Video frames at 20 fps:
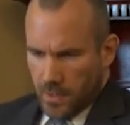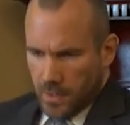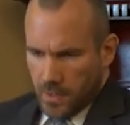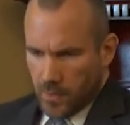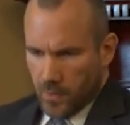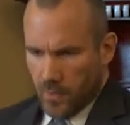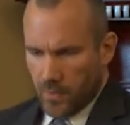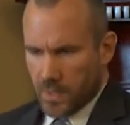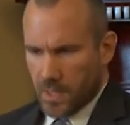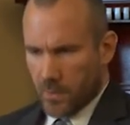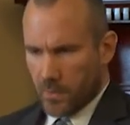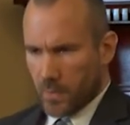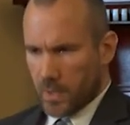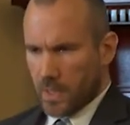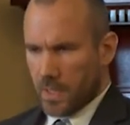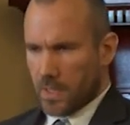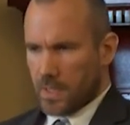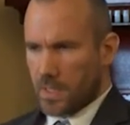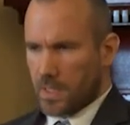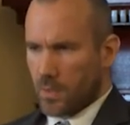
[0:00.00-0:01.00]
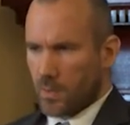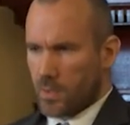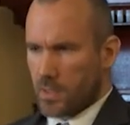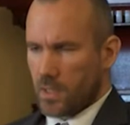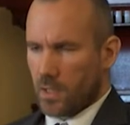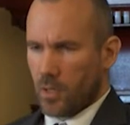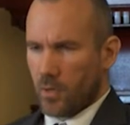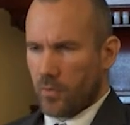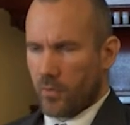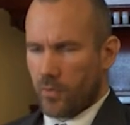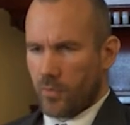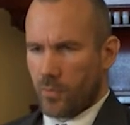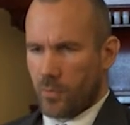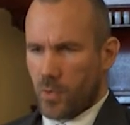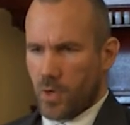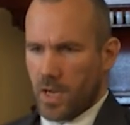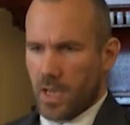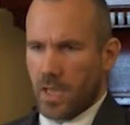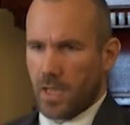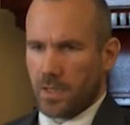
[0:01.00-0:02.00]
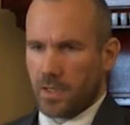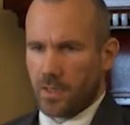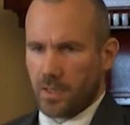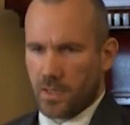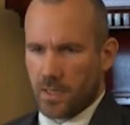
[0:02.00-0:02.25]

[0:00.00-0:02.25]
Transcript: So if somebody steals a loaf of bread